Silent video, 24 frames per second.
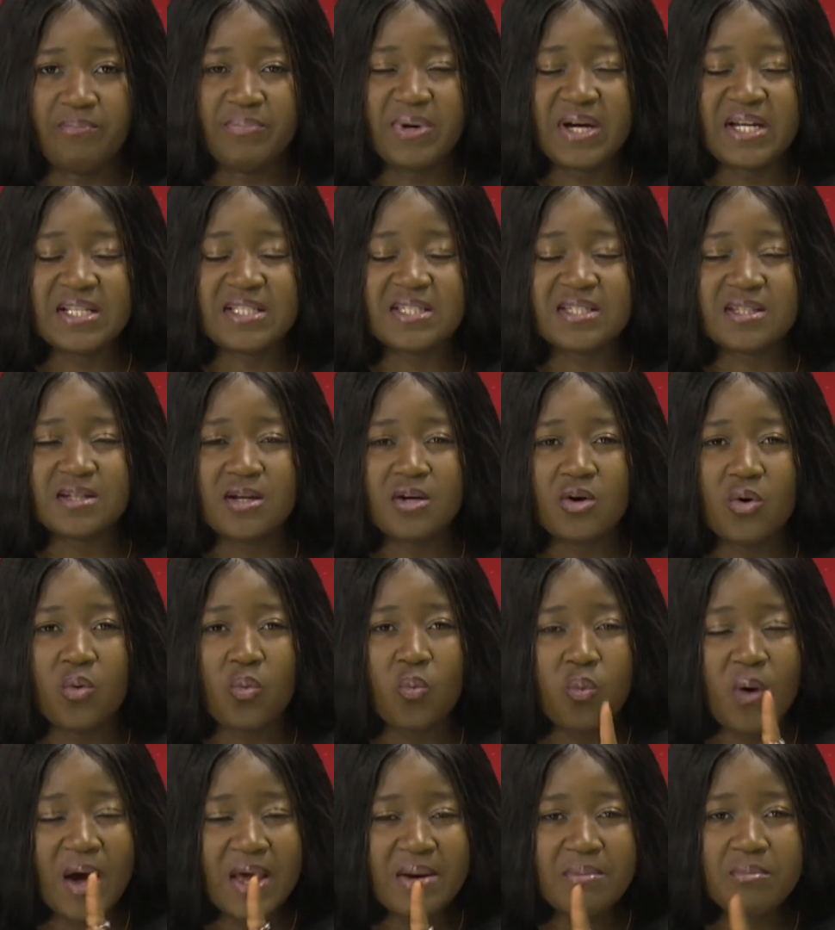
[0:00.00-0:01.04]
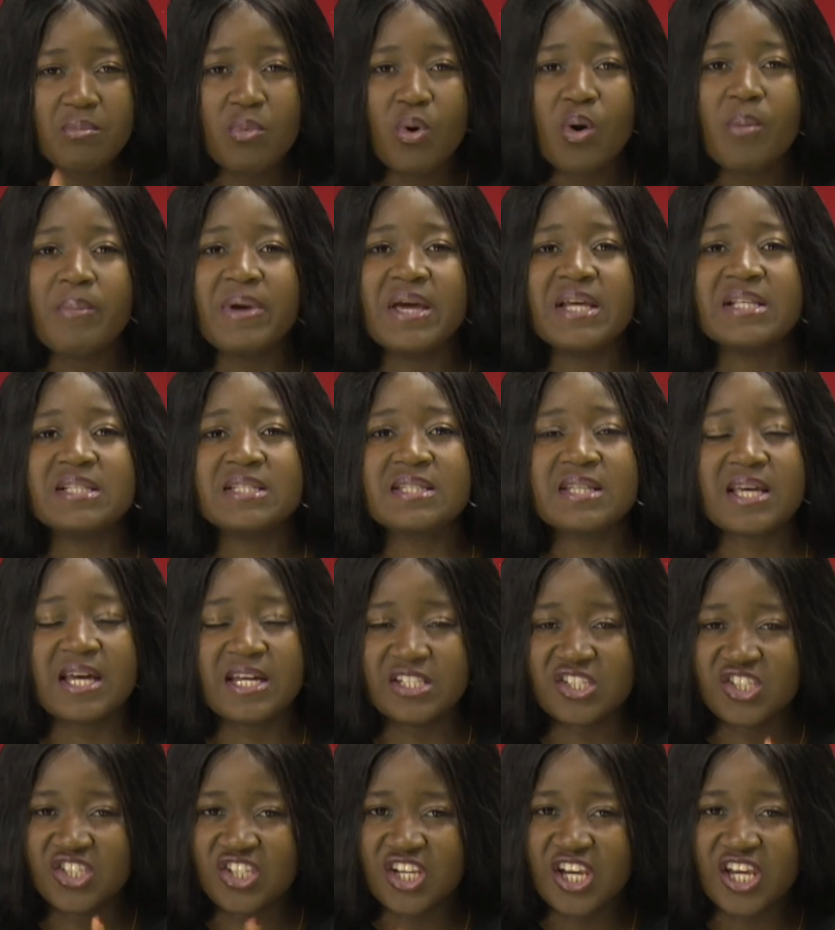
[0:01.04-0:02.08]
But one moment
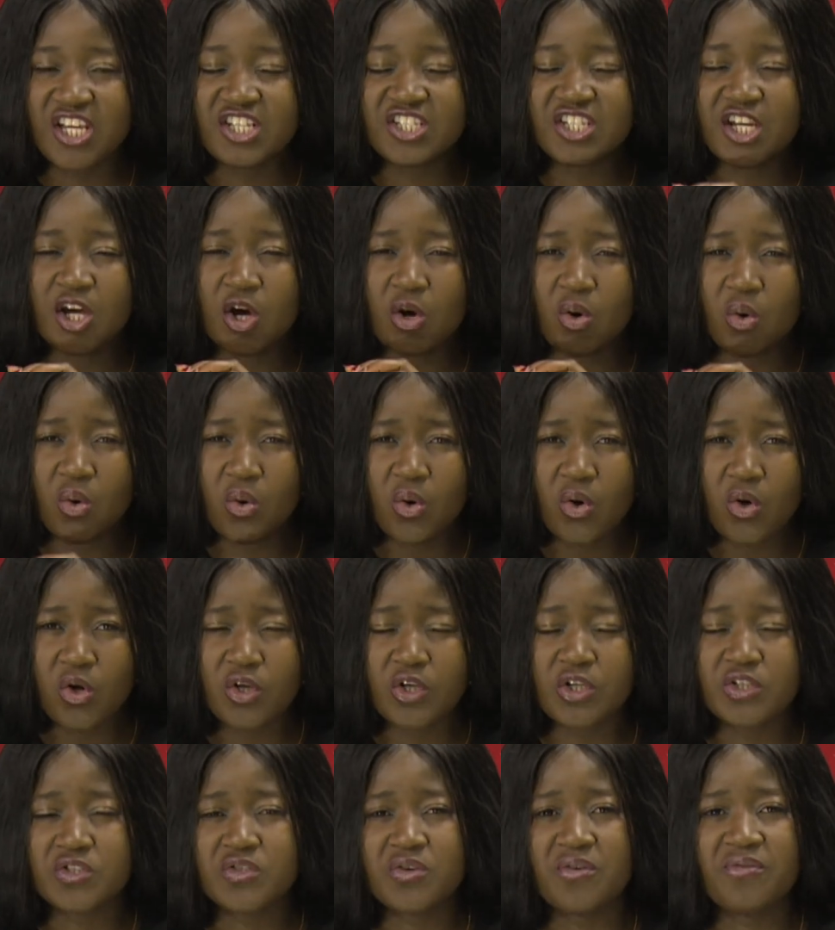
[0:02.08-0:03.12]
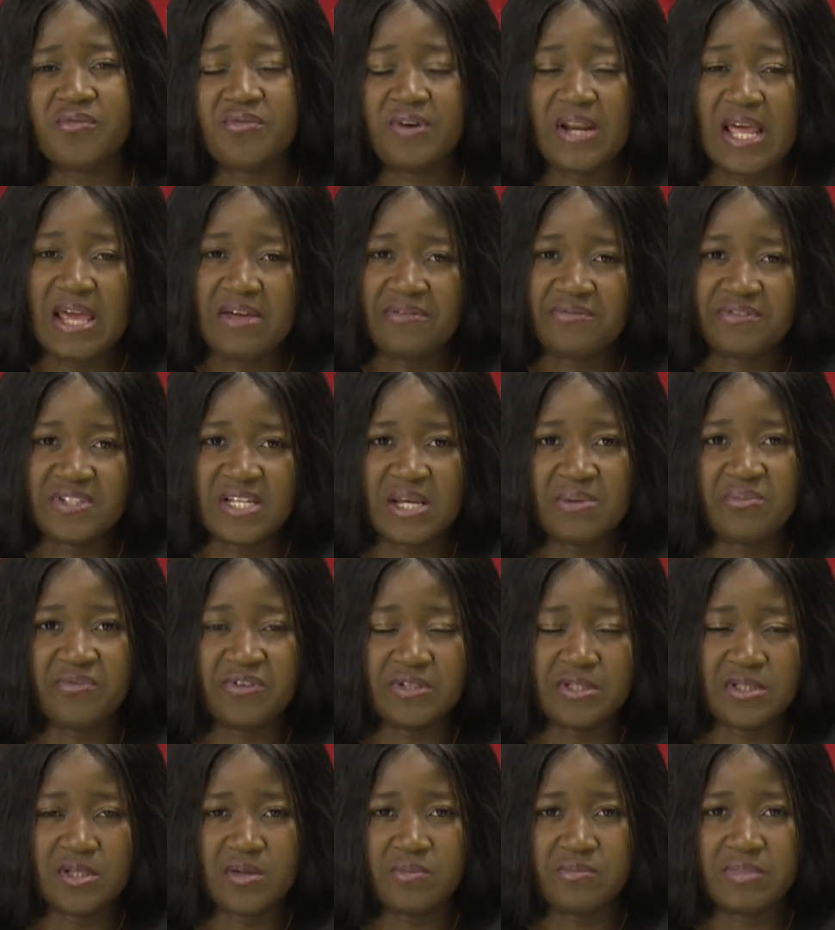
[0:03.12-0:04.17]
can change a whole lot of lifetime for
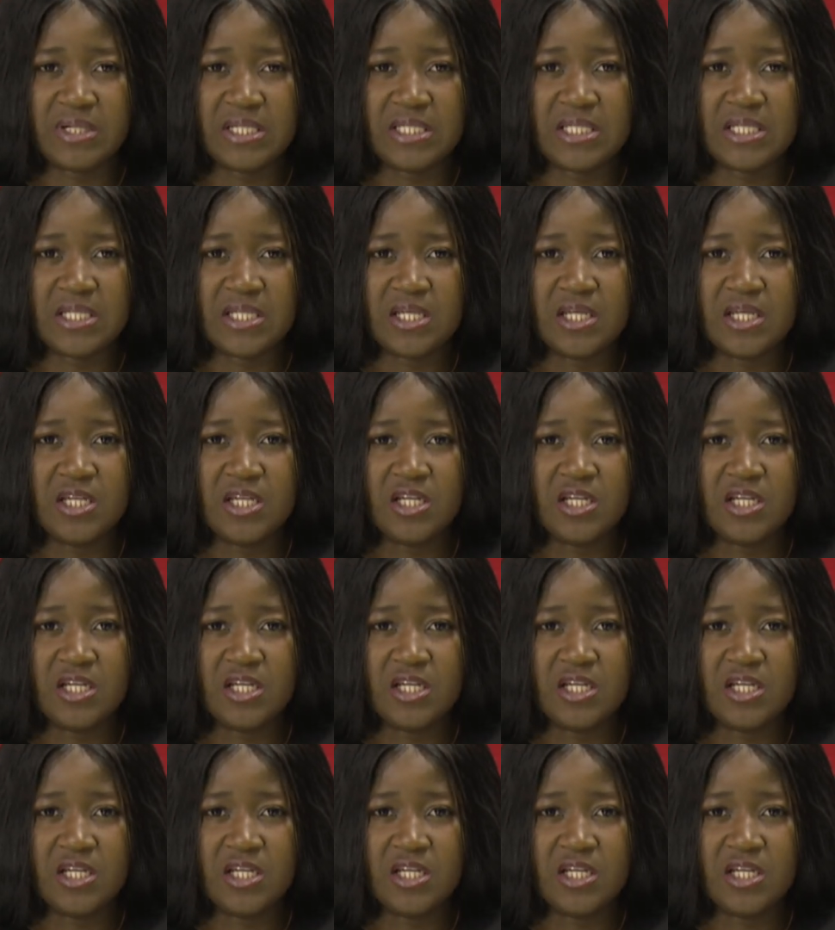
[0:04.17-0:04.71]
somebody.